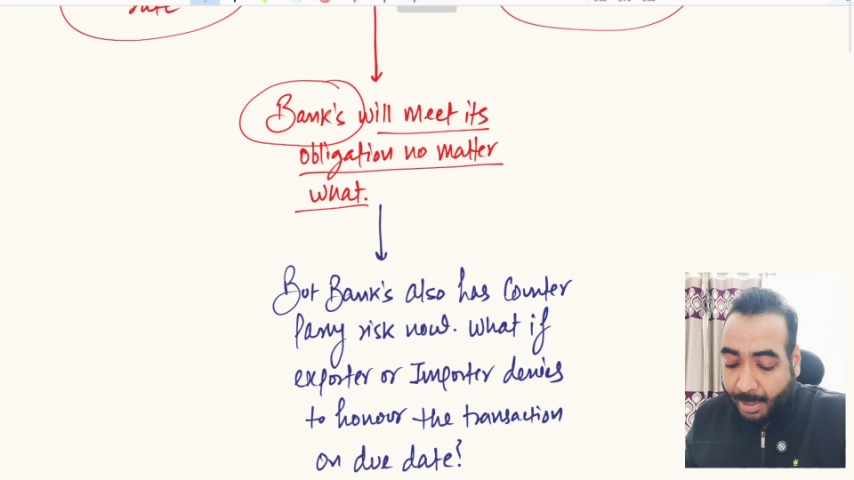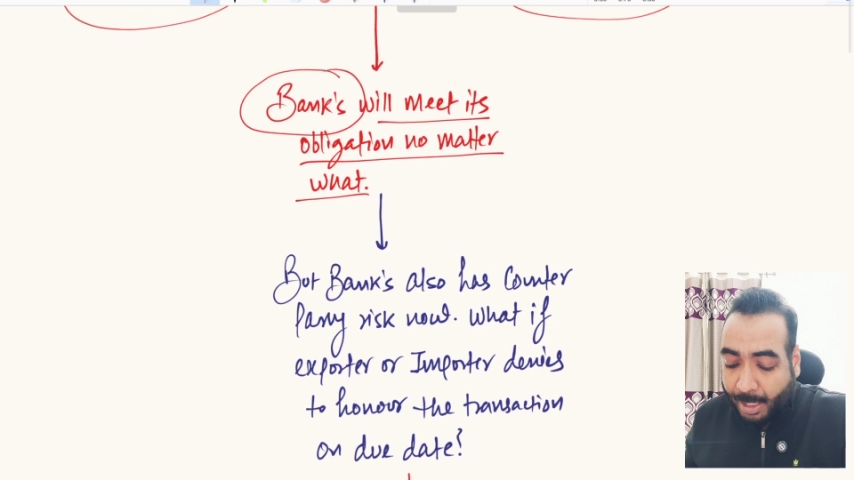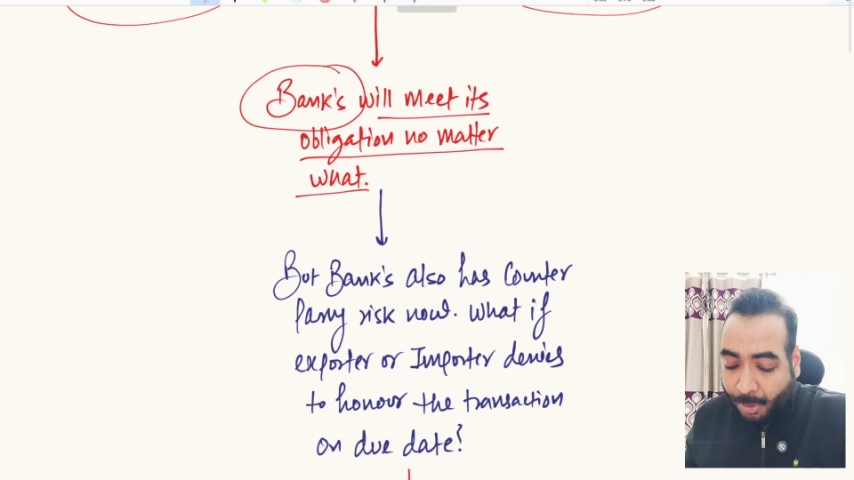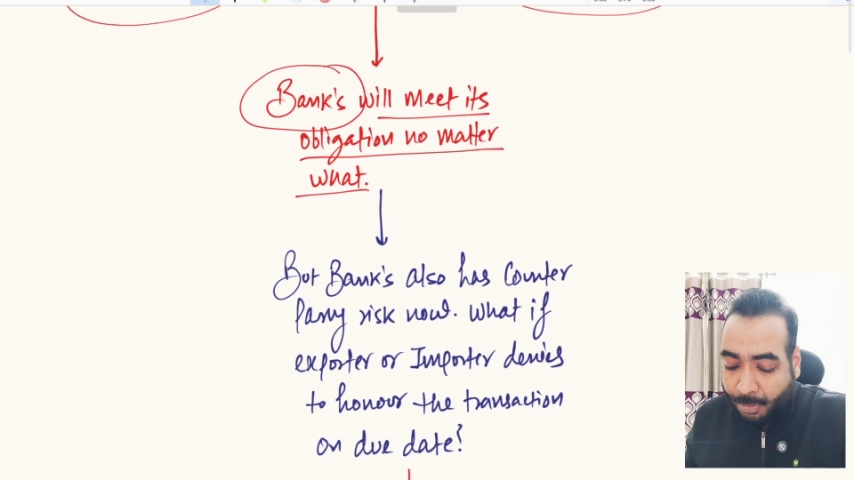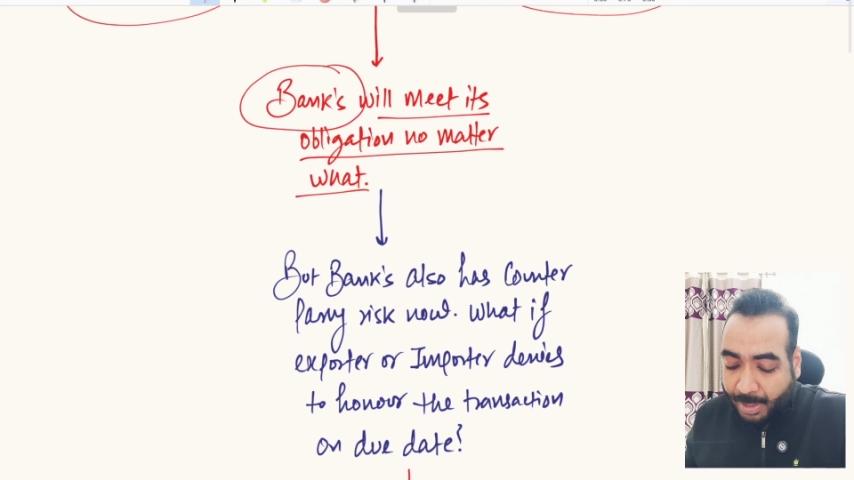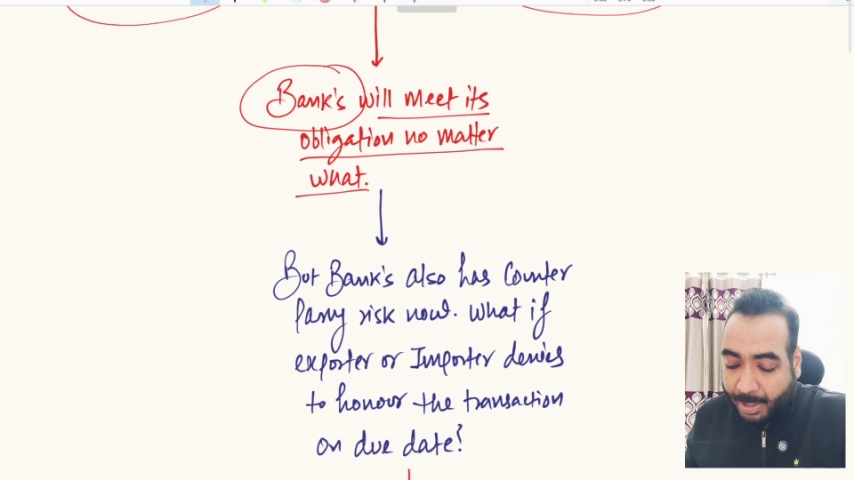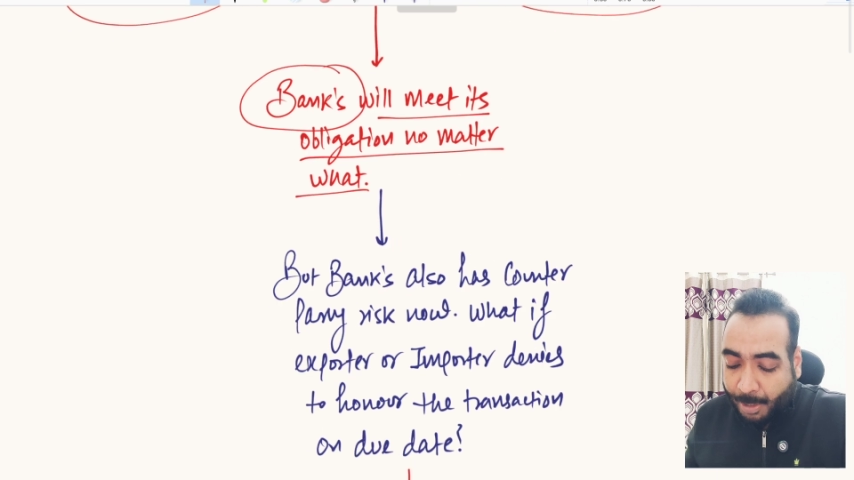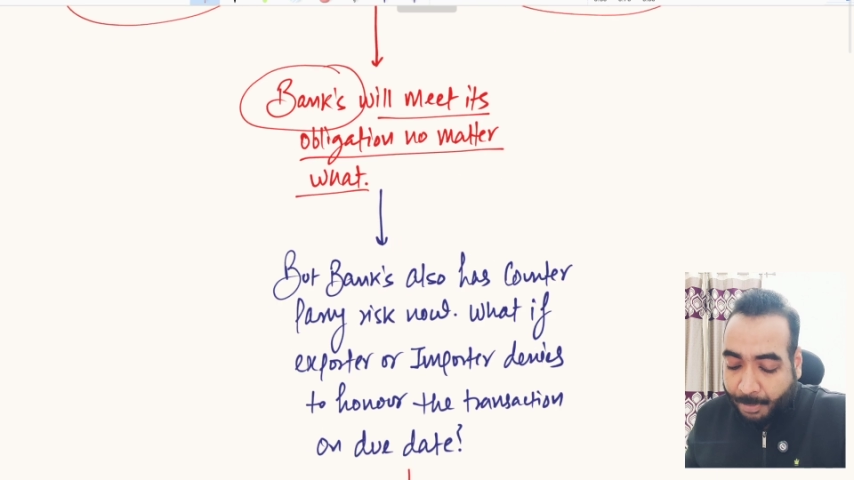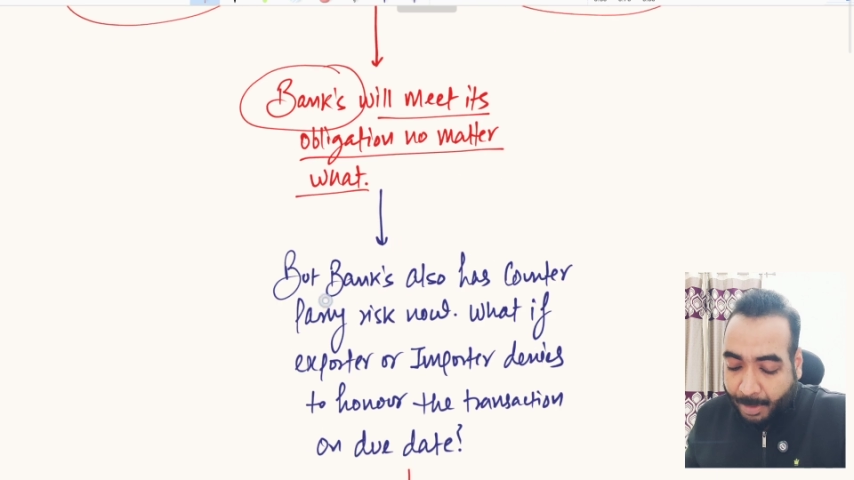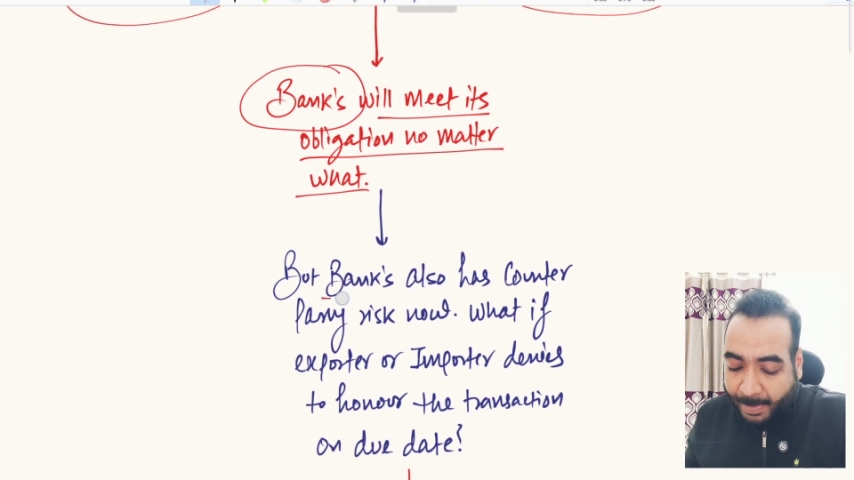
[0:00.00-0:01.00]
now the
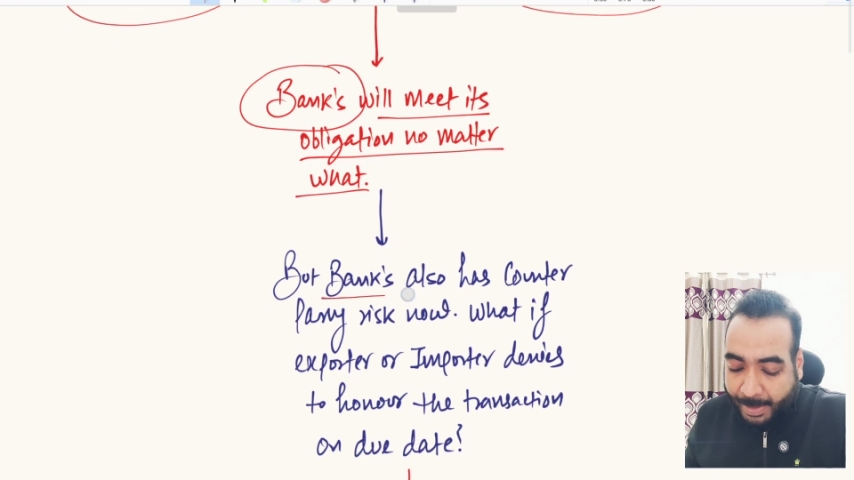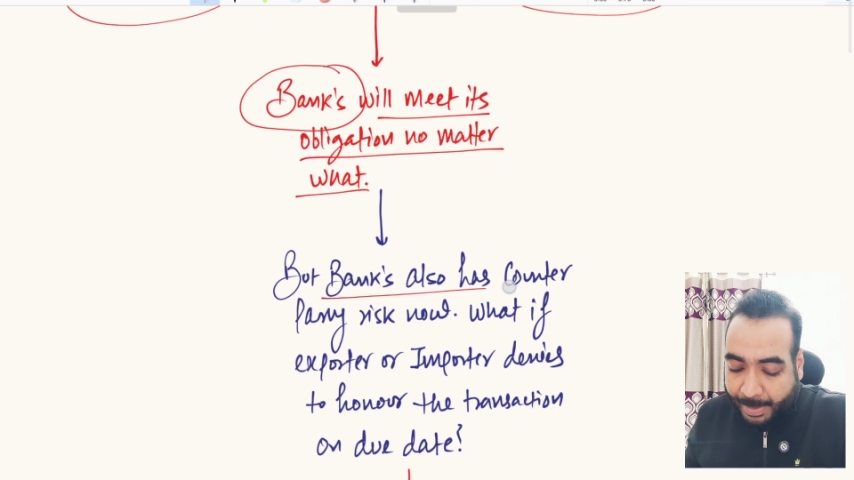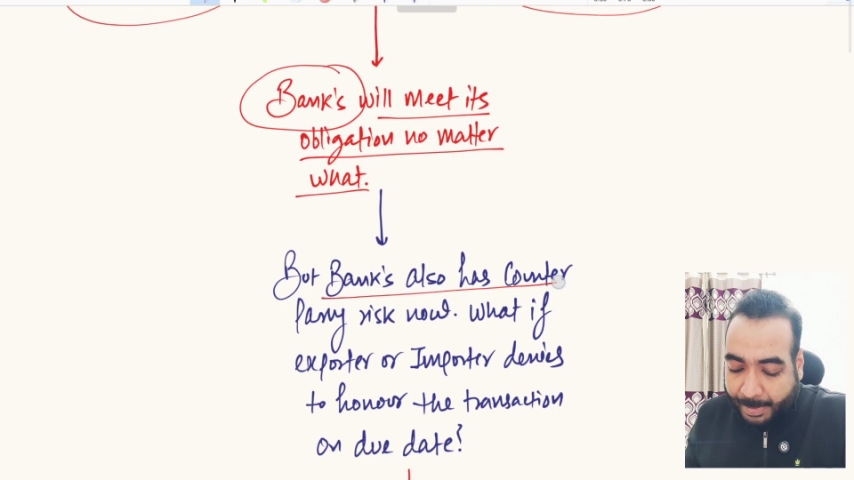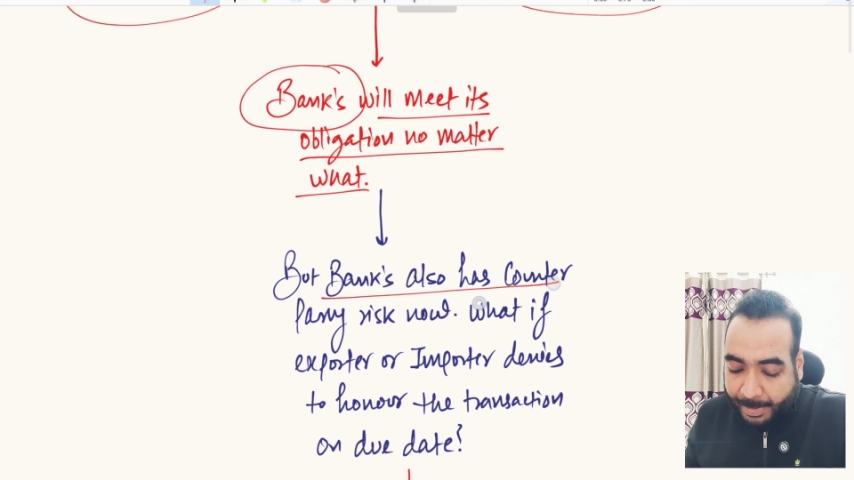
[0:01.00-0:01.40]
counterparty